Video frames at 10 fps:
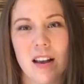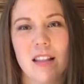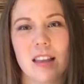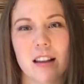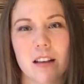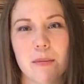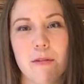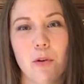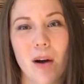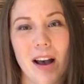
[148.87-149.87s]
Then it's going to be
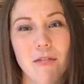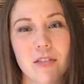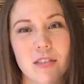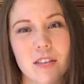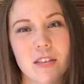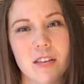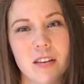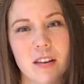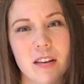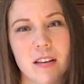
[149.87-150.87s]
4 Fs
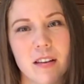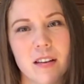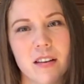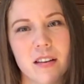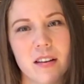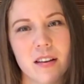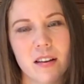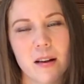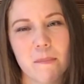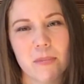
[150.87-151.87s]

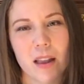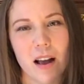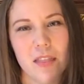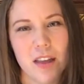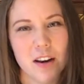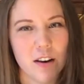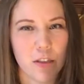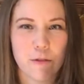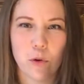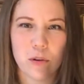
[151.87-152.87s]
and then
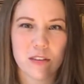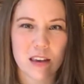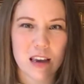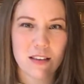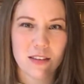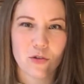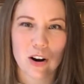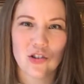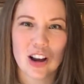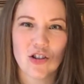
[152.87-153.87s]
another 4 Cs. Try
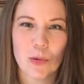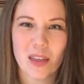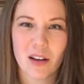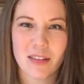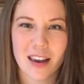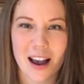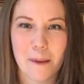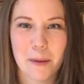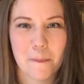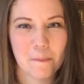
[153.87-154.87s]
changing without a gap.
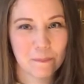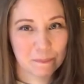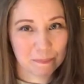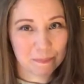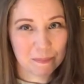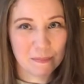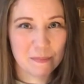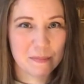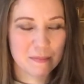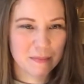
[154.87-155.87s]

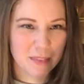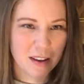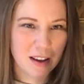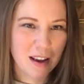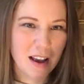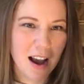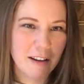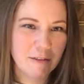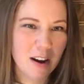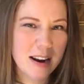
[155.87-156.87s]

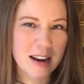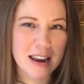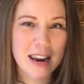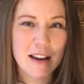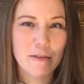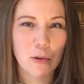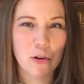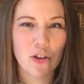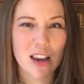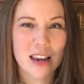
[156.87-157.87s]
And finally 4
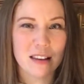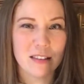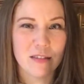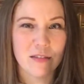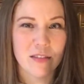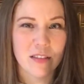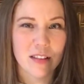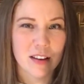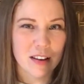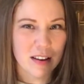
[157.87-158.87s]
Gs. It's
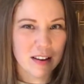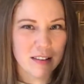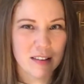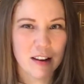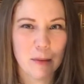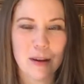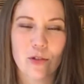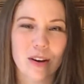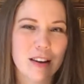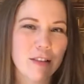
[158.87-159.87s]
a little bit
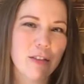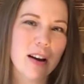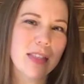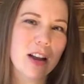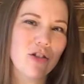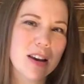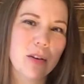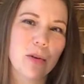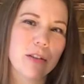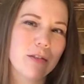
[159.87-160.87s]
tricky to find that G
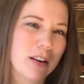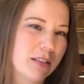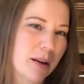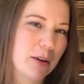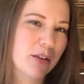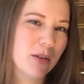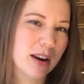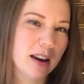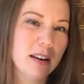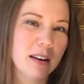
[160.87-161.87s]
chord the first time you're doing
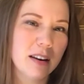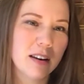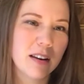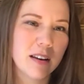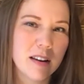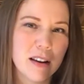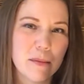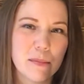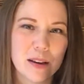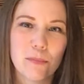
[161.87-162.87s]
it,
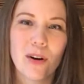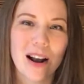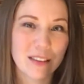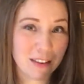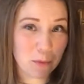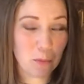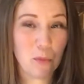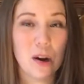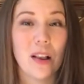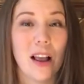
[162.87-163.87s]
but practice
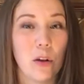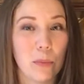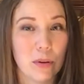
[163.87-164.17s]
will help.